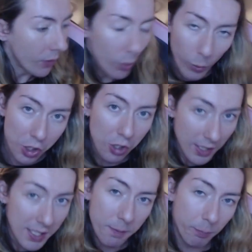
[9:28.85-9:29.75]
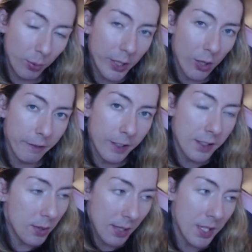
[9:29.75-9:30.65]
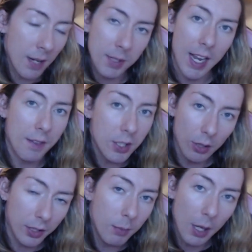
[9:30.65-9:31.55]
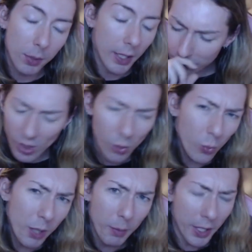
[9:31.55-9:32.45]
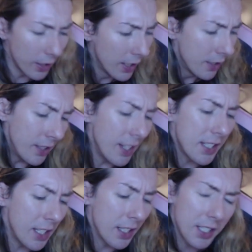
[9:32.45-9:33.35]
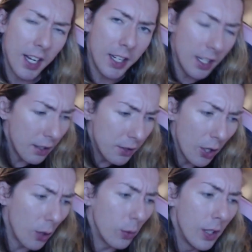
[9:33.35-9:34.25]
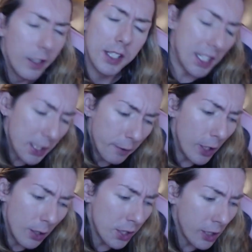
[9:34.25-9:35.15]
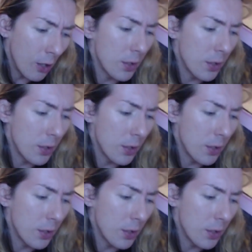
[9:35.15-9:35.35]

which is pretty often, so sometimes I have to look them up like, wait a minute, didn't I see this guy in, you know, six videos ago?